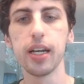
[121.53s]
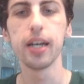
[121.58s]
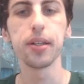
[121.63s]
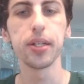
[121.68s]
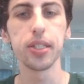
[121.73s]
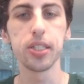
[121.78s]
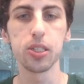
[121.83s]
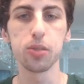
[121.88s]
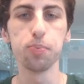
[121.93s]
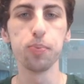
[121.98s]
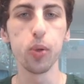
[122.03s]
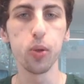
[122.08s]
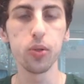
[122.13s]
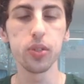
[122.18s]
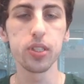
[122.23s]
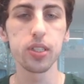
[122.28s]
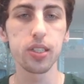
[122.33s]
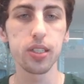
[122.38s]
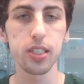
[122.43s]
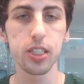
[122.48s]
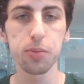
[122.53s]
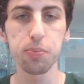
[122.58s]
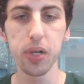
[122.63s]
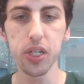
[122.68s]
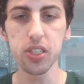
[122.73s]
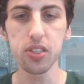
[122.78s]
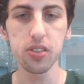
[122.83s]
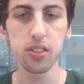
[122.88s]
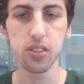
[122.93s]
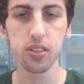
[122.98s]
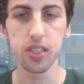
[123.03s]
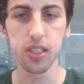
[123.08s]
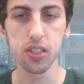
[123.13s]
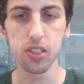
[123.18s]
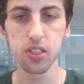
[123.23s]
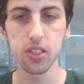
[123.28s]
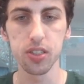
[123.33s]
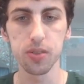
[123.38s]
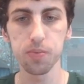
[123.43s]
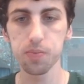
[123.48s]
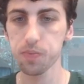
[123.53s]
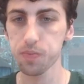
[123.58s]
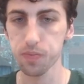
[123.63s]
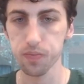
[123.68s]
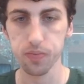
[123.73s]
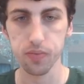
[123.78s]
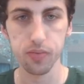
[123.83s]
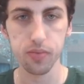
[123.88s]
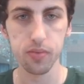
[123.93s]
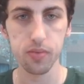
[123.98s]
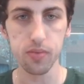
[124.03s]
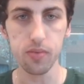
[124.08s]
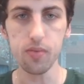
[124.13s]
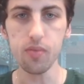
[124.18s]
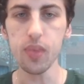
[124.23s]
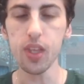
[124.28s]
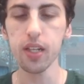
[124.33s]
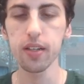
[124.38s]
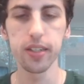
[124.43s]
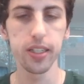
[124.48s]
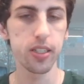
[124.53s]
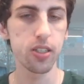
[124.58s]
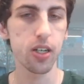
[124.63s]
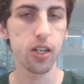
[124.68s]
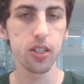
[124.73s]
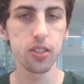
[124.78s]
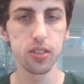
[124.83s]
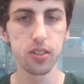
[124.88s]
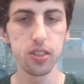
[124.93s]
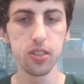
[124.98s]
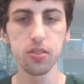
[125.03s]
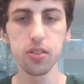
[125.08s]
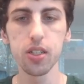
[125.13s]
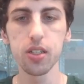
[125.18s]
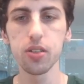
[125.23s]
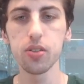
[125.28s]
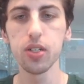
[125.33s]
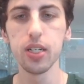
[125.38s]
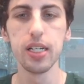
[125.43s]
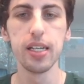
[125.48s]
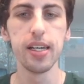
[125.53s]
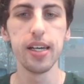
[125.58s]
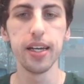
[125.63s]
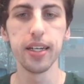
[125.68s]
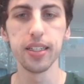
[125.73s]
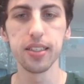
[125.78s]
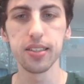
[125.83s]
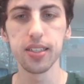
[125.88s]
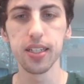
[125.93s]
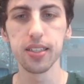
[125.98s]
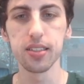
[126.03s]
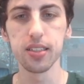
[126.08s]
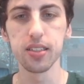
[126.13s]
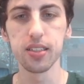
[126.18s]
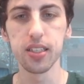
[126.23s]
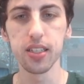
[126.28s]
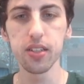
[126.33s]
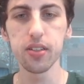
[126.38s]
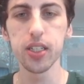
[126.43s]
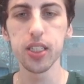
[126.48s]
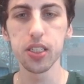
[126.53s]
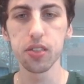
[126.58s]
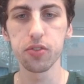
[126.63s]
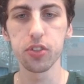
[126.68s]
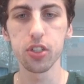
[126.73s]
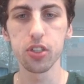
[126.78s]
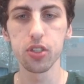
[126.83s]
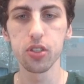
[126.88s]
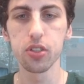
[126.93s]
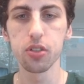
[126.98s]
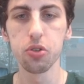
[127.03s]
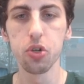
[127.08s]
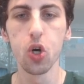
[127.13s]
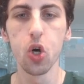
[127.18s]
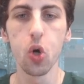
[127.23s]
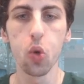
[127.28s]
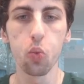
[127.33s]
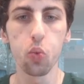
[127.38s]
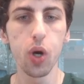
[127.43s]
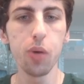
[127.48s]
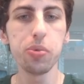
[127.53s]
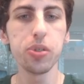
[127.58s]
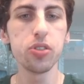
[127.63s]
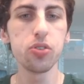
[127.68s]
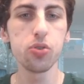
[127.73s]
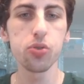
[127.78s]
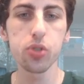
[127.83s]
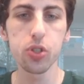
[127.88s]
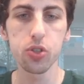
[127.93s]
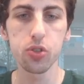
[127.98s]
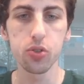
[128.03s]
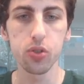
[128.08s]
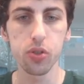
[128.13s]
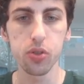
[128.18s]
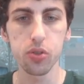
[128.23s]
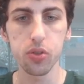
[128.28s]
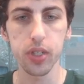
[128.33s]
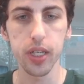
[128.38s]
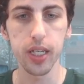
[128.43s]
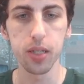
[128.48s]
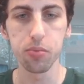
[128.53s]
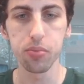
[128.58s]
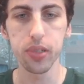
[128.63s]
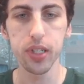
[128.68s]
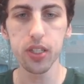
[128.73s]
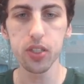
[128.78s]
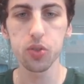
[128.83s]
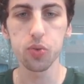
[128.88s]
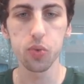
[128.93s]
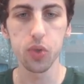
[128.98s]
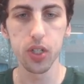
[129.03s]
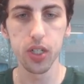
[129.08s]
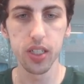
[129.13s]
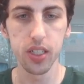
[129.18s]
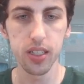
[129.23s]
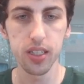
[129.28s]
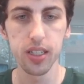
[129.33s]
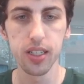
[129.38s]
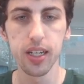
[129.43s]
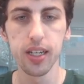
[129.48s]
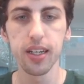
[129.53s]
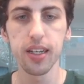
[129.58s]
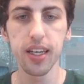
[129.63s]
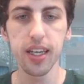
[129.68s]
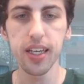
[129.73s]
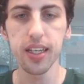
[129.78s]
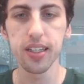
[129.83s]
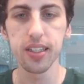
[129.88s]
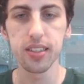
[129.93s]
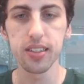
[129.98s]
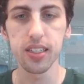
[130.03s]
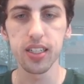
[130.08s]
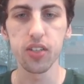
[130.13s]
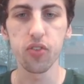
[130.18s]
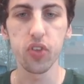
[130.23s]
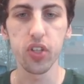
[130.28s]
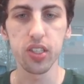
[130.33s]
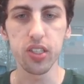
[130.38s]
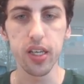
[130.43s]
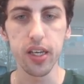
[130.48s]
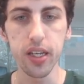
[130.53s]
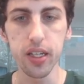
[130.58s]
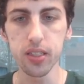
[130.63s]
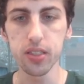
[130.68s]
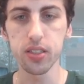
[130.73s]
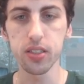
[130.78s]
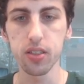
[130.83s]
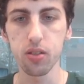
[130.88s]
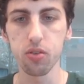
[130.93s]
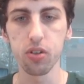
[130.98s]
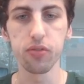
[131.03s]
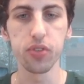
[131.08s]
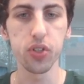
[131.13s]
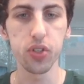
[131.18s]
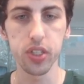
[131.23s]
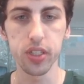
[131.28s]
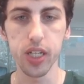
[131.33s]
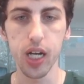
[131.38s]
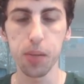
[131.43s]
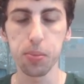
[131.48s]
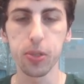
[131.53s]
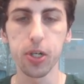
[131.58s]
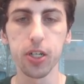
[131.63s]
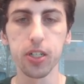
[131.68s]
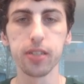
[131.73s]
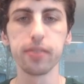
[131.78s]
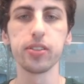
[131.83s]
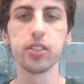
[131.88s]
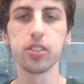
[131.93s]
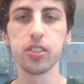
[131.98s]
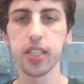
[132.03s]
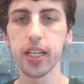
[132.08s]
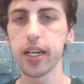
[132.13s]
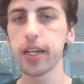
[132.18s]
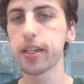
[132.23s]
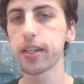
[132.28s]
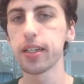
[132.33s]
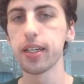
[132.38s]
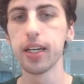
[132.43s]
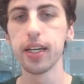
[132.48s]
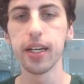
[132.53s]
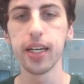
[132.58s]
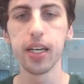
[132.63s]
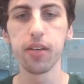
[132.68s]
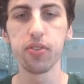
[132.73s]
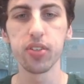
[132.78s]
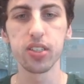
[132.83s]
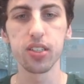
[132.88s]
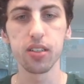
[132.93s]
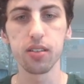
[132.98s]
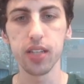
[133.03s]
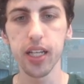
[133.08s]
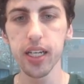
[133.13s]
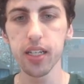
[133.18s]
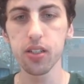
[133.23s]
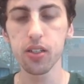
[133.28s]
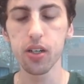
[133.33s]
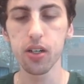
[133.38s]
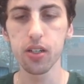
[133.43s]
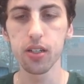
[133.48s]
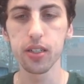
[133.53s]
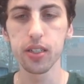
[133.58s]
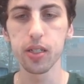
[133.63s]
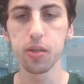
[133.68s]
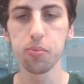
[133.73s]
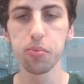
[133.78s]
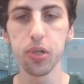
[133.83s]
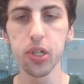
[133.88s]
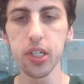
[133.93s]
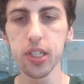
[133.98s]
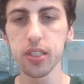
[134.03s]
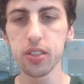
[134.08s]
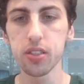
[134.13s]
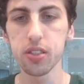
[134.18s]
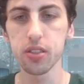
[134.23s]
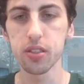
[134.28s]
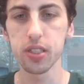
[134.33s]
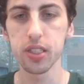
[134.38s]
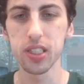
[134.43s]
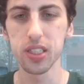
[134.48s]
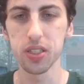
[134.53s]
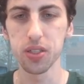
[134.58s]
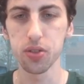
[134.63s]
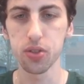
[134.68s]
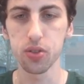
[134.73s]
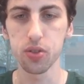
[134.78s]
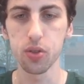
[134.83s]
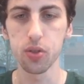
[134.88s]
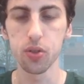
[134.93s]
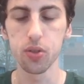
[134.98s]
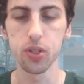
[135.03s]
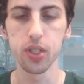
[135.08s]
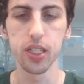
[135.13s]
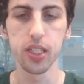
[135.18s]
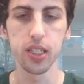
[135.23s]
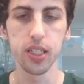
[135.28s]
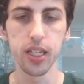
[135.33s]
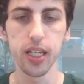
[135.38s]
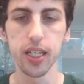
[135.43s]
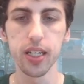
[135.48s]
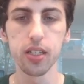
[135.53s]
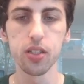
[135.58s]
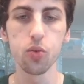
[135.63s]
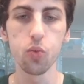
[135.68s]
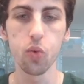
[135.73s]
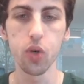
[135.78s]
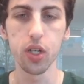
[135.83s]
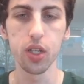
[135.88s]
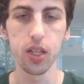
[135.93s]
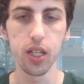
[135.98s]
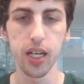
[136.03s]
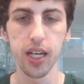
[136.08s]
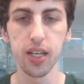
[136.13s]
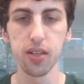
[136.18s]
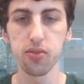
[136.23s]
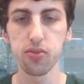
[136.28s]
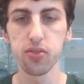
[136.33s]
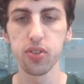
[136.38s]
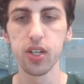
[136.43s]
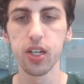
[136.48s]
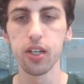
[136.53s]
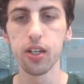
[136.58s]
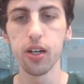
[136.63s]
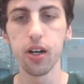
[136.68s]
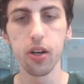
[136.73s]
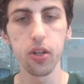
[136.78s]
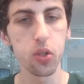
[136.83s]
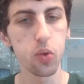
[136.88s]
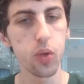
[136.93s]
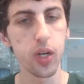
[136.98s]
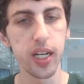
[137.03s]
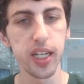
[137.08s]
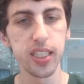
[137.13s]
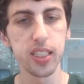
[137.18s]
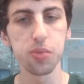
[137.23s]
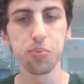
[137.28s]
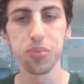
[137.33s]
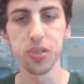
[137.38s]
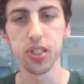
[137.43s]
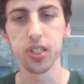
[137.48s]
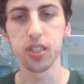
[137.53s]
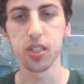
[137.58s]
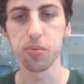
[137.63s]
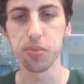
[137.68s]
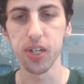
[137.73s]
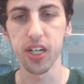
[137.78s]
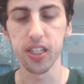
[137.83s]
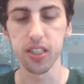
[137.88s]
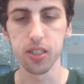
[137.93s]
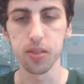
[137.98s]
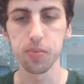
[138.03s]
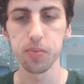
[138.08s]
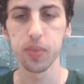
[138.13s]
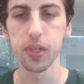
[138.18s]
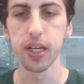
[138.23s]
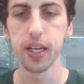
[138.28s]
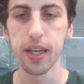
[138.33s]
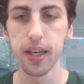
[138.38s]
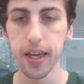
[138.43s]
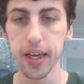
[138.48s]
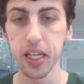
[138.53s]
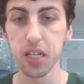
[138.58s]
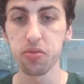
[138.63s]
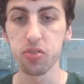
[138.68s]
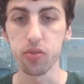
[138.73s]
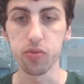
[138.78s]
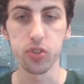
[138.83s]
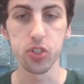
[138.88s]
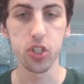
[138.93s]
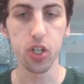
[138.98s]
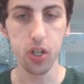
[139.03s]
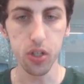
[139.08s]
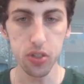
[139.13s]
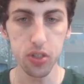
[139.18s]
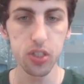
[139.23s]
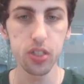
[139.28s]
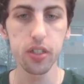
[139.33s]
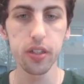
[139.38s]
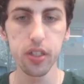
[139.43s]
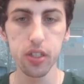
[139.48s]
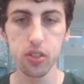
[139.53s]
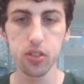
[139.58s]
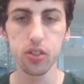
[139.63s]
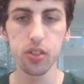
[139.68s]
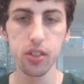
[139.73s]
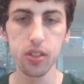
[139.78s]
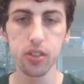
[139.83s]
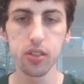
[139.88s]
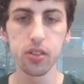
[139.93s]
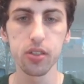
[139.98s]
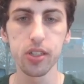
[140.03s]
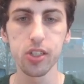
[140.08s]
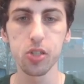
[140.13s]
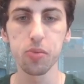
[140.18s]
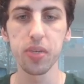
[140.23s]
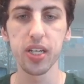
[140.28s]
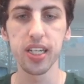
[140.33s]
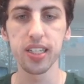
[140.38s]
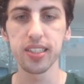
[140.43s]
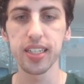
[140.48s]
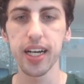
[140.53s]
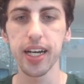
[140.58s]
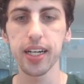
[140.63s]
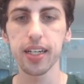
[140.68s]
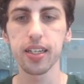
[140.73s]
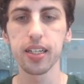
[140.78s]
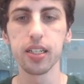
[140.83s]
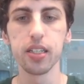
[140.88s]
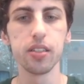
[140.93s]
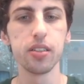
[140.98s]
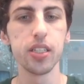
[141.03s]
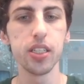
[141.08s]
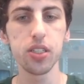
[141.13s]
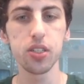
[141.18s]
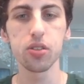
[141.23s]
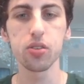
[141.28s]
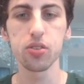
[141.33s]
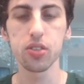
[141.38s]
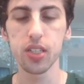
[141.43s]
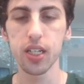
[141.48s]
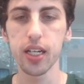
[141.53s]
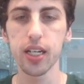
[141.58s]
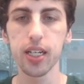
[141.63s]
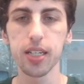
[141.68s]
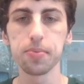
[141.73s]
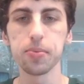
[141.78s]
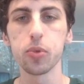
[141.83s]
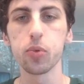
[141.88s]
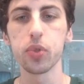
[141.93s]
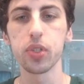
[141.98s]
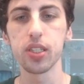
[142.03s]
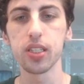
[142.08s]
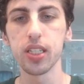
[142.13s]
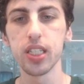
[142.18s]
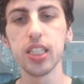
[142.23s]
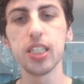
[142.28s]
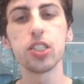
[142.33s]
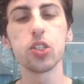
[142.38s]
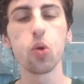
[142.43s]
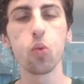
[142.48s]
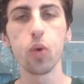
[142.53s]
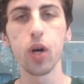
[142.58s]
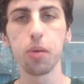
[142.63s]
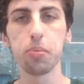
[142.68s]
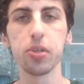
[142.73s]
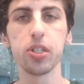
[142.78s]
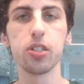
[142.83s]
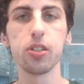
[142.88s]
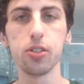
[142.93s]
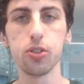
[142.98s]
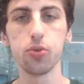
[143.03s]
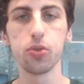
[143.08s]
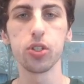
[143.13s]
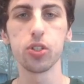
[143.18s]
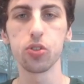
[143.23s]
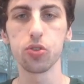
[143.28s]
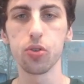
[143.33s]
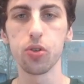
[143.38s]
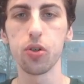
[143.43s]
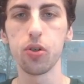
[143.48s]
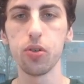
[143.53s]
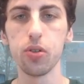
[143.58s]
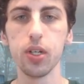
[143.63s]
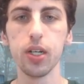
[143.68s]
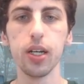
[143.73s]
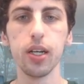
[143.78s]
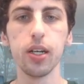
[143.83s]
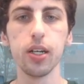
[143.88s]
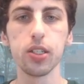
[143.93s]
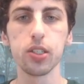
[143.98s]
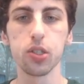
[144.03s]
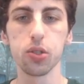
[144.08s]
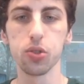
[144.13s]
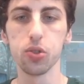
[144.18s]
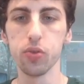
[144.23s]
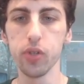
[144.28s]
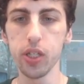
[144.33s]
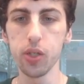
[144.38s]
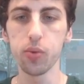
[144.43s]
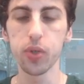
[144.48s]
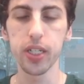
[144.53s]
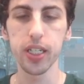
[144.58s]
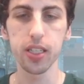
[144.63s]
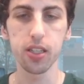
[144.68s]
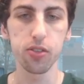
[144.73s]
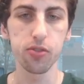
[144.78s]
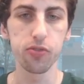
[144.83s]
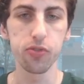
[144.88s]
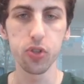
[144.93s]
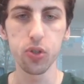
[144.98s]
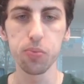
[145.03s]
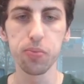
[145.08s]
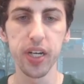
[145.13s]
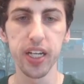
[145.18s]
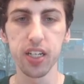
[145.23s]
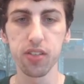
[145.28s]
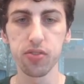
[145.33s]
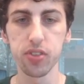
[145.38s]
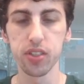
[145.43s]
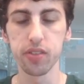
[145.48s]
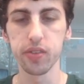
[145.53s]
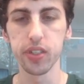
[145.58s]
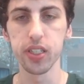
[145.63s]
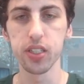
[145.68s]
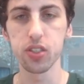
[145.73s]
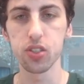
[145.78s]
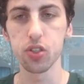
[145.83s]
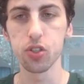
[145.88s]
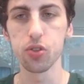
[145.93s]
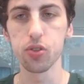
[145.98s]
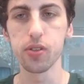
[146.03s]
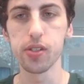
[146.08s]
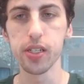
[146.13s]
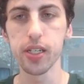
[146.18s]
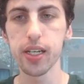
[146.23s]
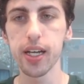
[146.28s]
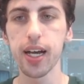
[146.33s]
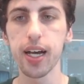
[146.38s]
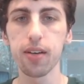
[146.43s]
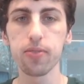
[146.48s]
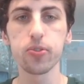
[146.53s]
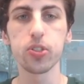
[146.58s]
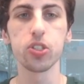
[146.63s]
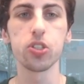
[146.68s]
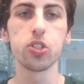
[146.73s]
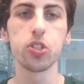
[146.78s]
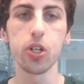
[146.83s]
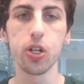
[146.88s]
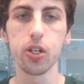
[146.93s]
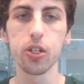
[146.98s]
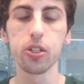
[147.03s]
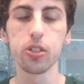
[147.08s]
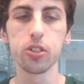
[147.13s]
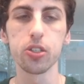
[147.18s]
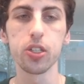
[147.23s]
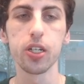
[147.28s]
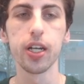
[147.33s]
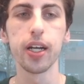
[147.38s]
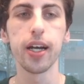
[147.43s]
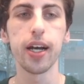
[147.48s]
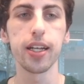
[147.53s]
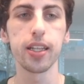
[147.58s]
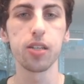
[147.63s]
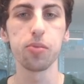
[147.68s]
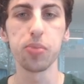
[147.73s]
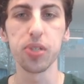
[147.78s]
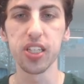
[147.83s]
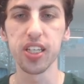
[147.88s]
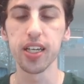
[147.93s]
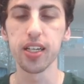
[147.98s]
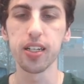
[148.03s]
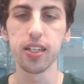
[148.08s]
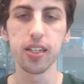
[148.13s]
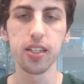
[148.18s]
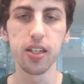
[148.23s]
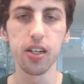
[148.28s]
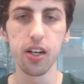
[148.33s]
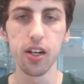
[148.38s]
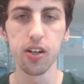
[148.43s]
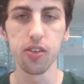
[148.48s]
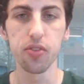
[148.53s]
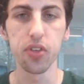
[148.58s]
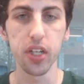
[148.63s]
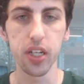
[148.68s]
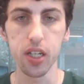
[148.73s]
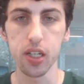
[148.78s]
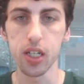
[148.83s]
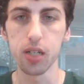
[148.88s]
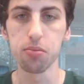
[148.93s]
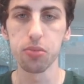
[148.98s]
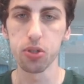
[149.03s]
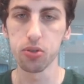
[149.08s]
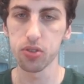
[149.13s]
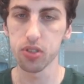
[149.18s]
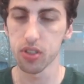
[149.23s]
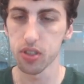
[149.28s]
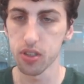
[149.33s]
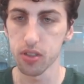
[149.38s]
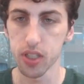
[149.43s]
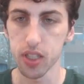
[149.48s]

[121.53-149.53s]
This is Bolton's specialization. It costs 0, and it says until end of turn, weapons you control gain plus 1, and if this hits, reveal the top card of your deck. If it's a light card, put it into your hero's soul and gain 1 life. Otherwise, put it on the bottom. And if you've charged this turn, you may attack an additional time with each weapon you control. So you really want to get the full benefit of this, so you're going to have to charge at the beginning of the combo turn.